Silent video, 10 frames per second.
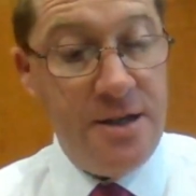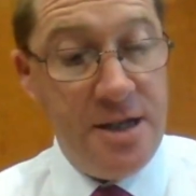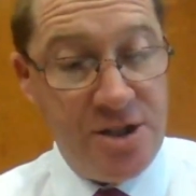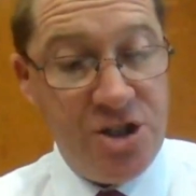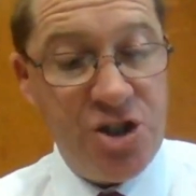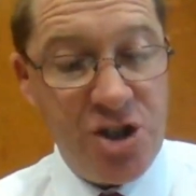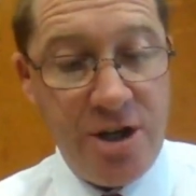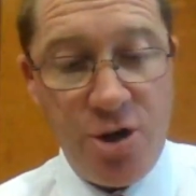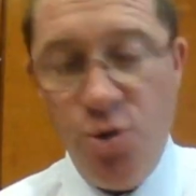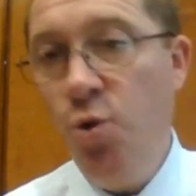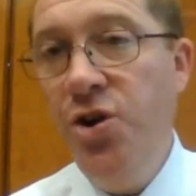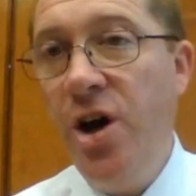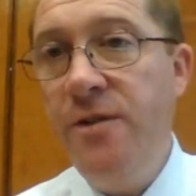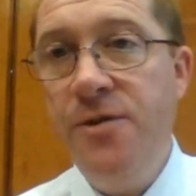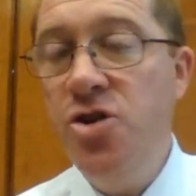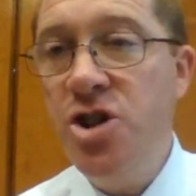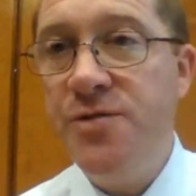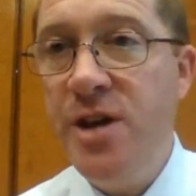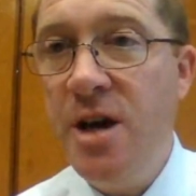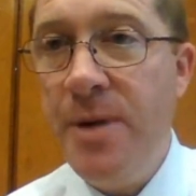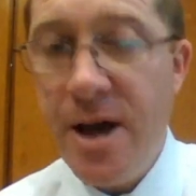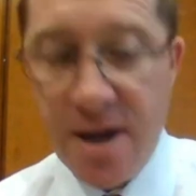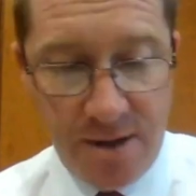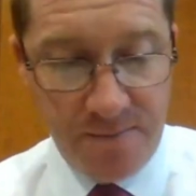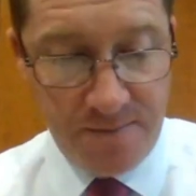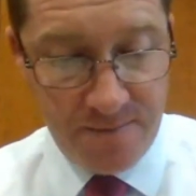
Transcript: And there's the psycho who'll knife you just for your pack.